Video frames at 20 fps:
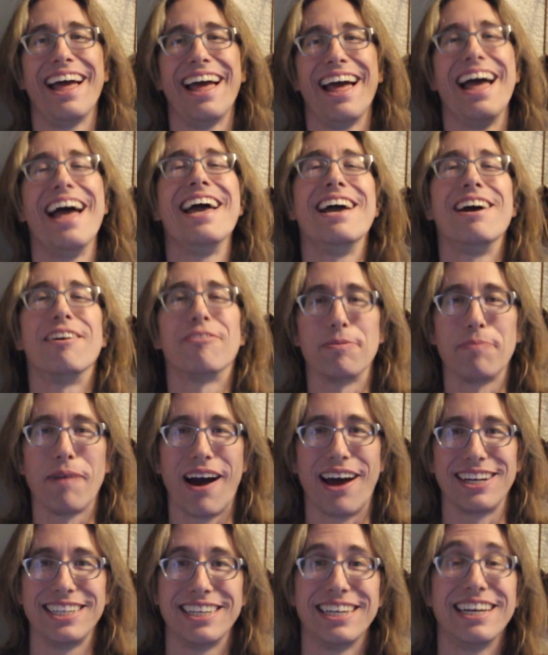Hey
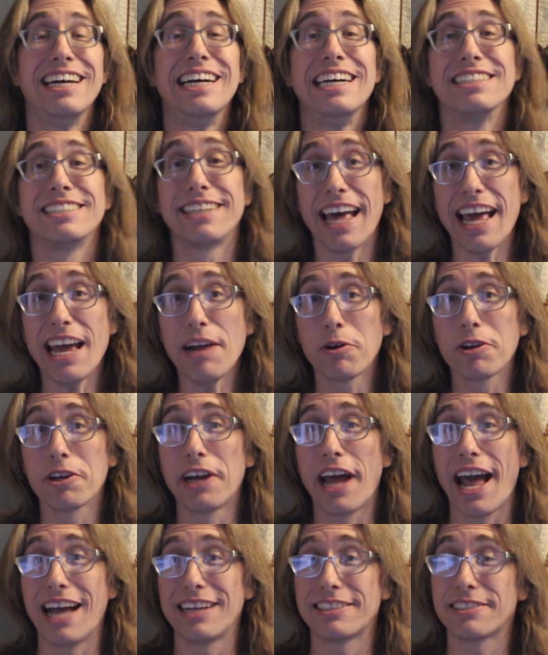everybody! Today we're going
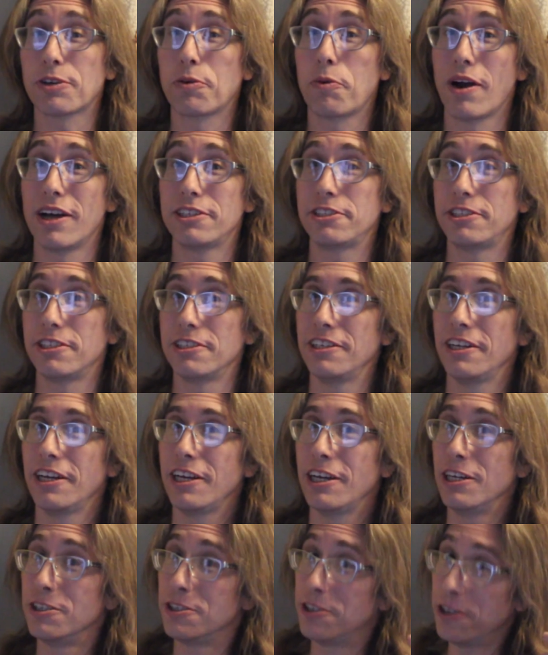to ask the question,
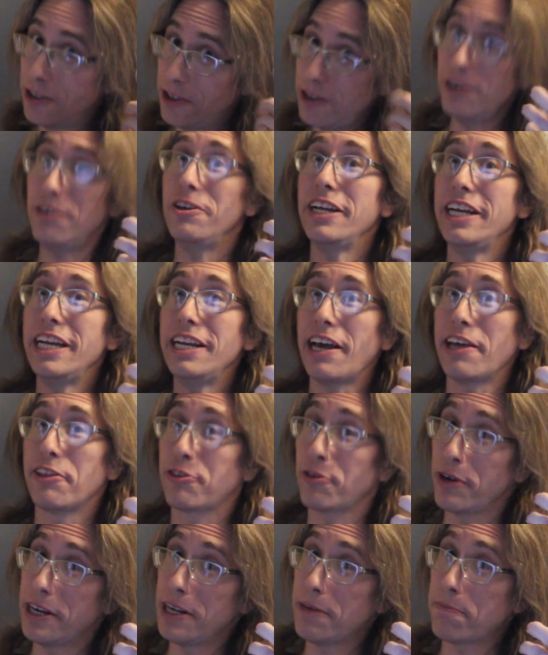do you need a
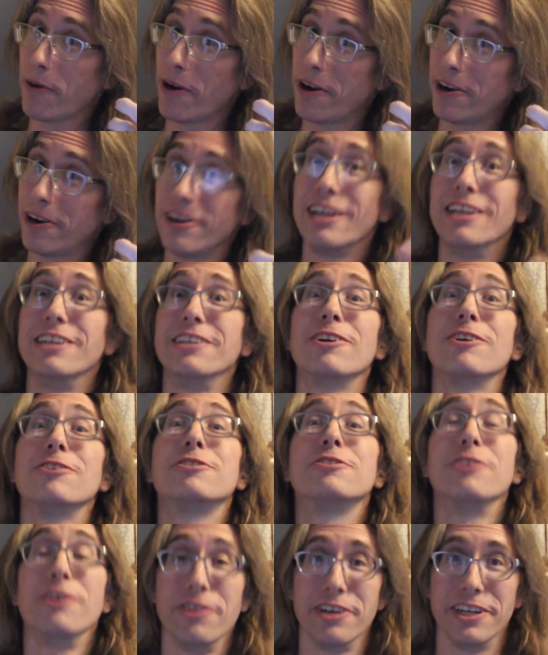3D printer in your
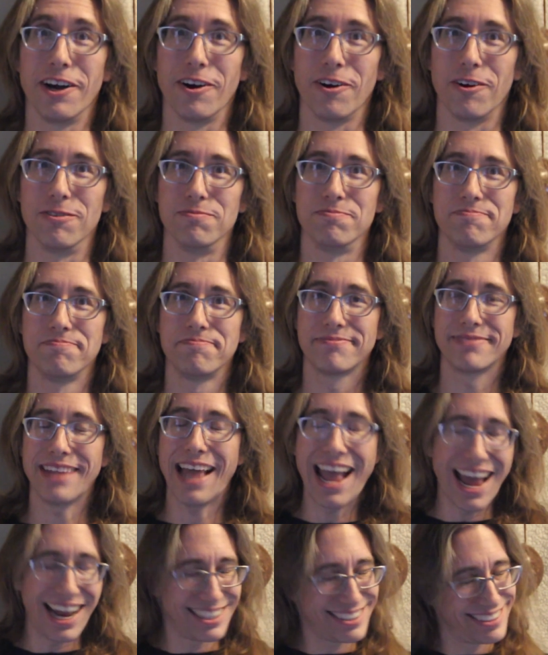studio?
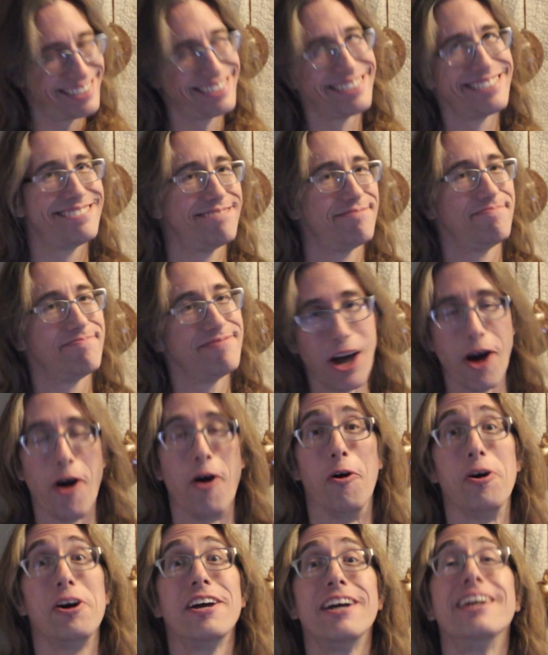And
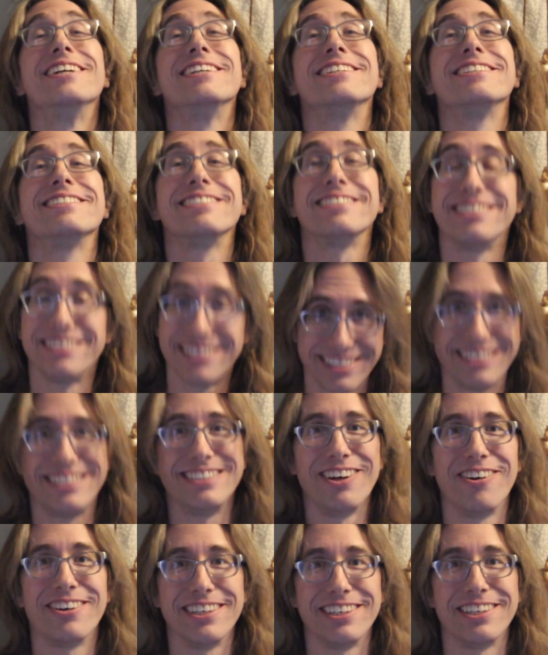no,
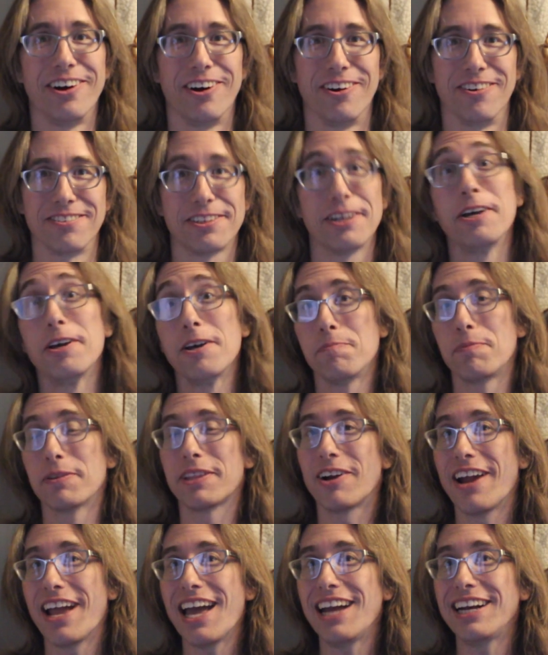you don't. But
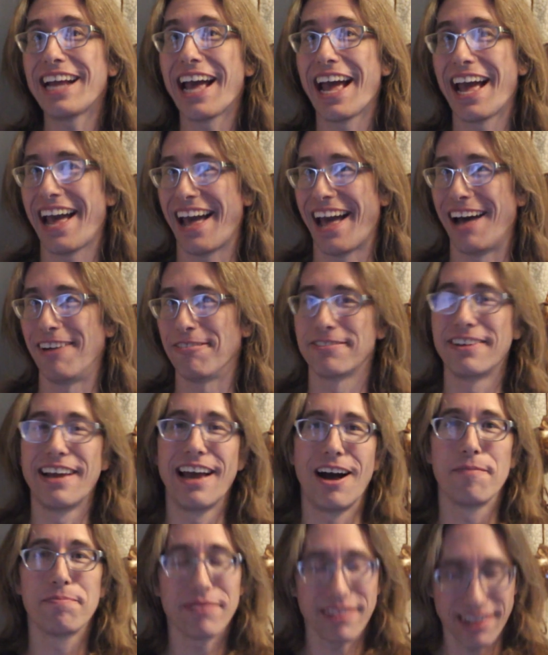they're handy to have.
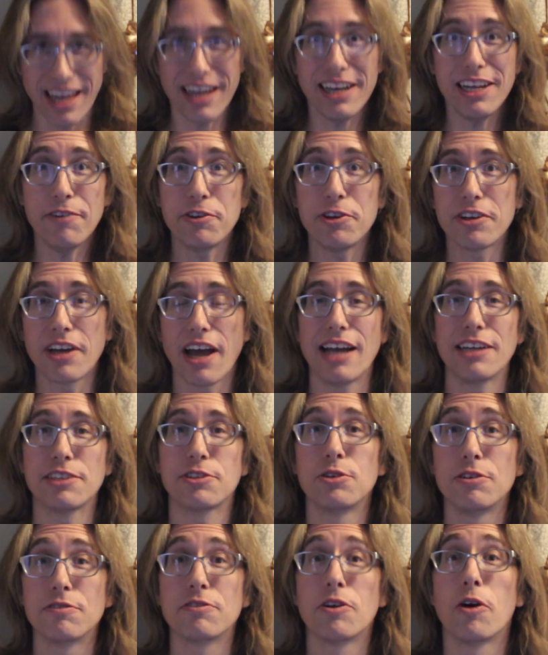Now, any of you guys
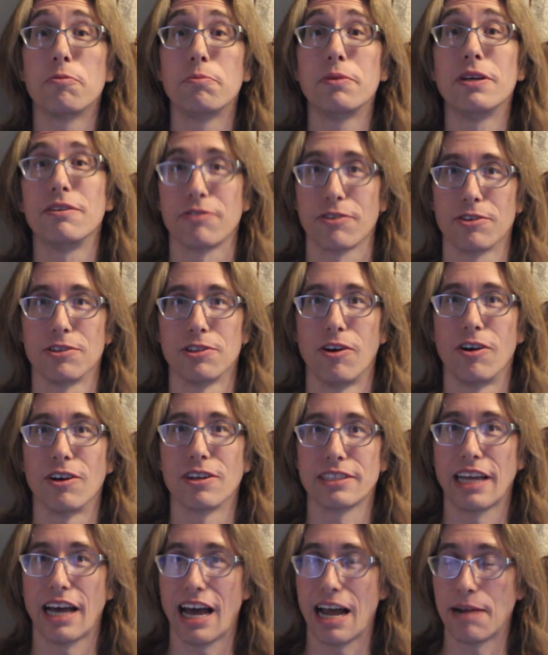who have known me for a long
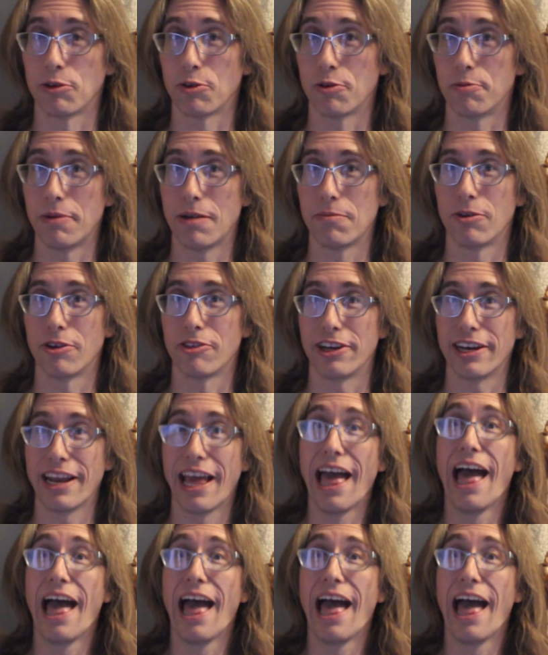time will remember that